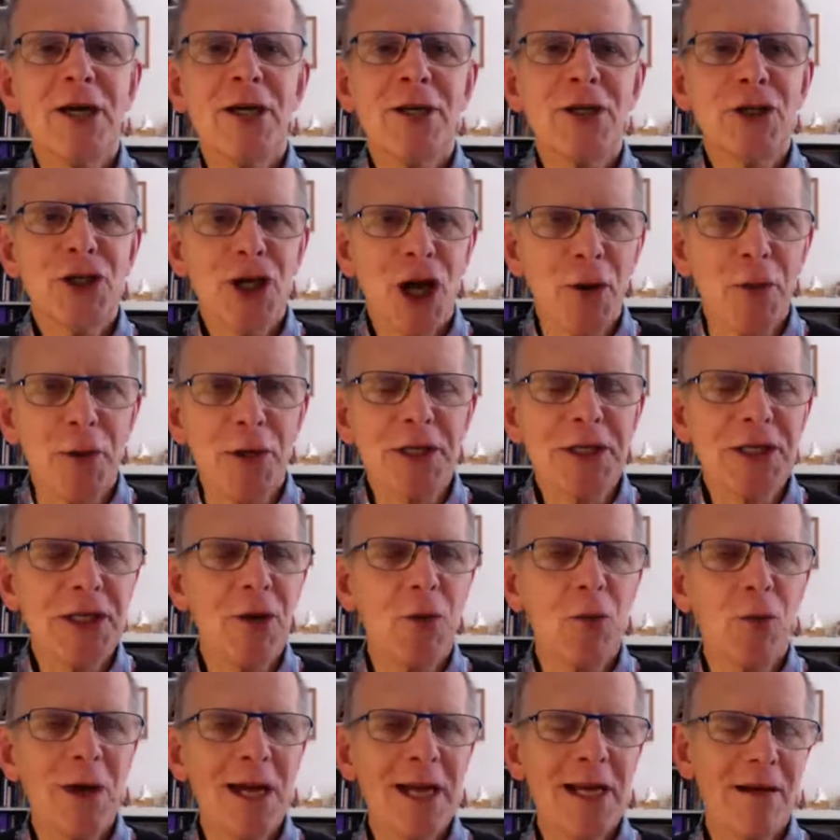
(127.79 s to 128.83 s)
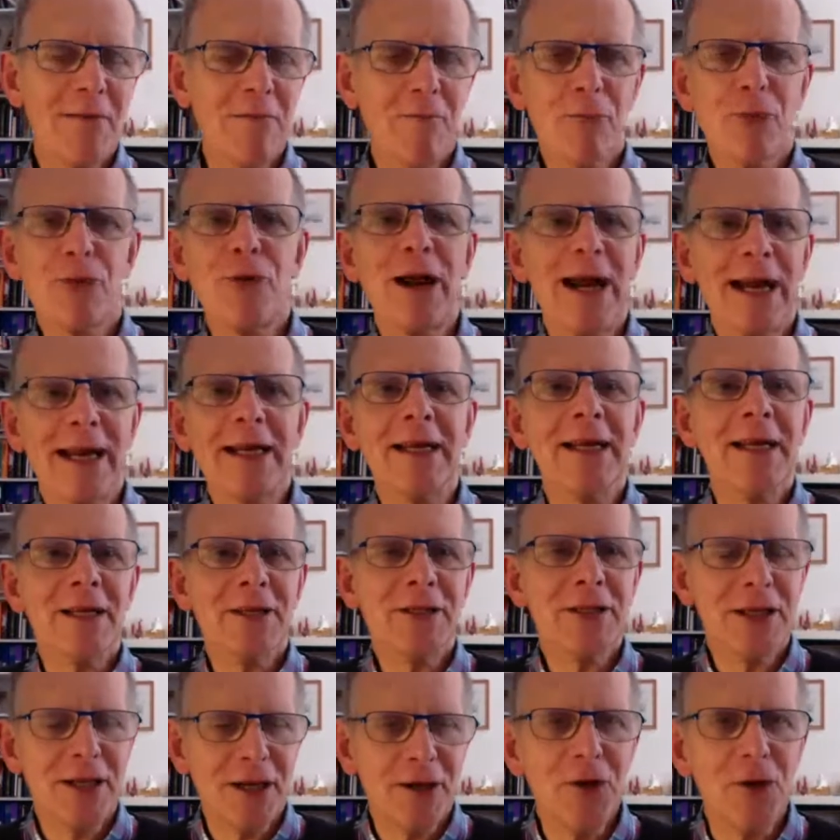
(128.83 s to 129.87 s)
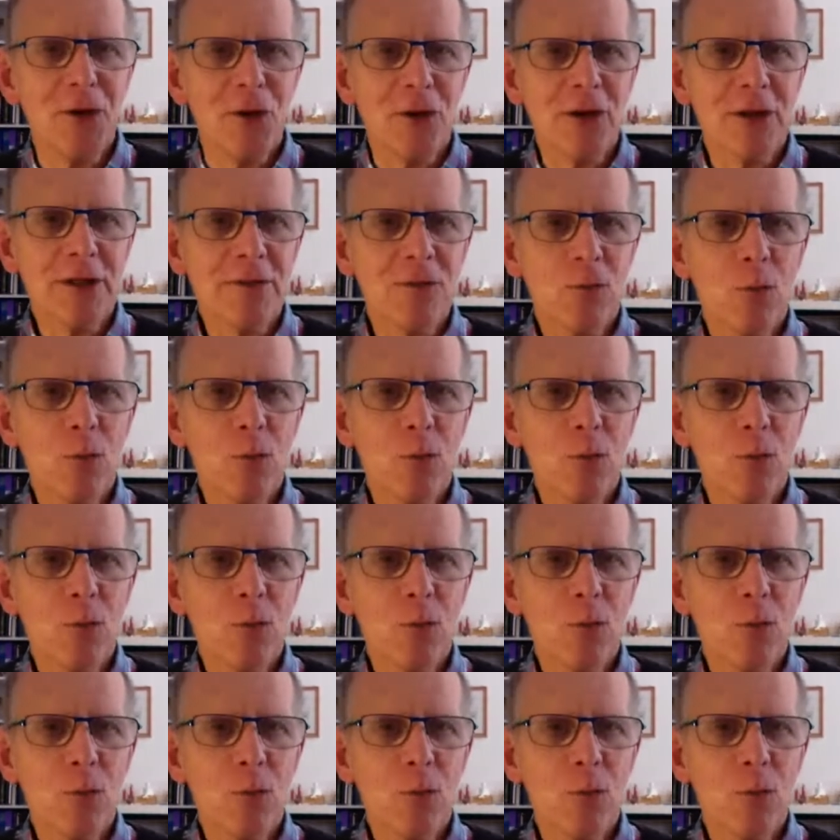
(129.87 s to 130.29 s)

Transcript: show us that we can bring to the Lord?